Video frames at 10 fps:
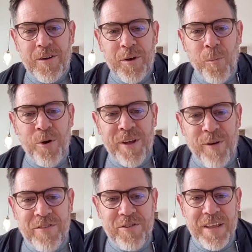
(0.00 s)
Good morning,
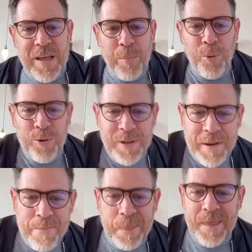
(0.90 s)
Grace City,
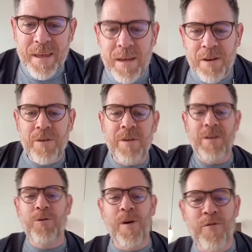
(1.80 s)
Portland, and
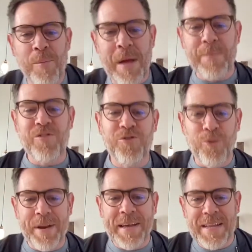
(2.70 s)
whoever might be
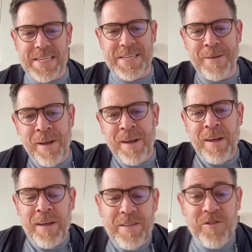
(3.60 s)
joining us
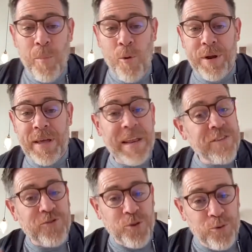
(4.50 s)
this morning. It
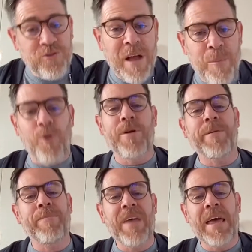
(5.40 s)
is Tuesday
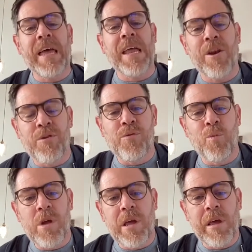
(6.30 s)
morning, and
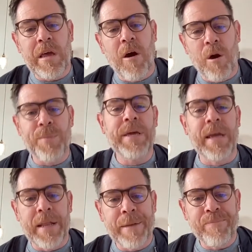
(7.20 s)
we are
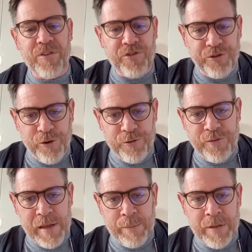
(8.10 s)
beginning, as a church
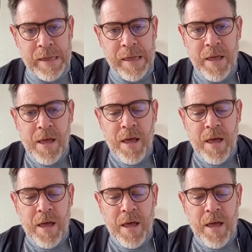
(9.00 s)
family,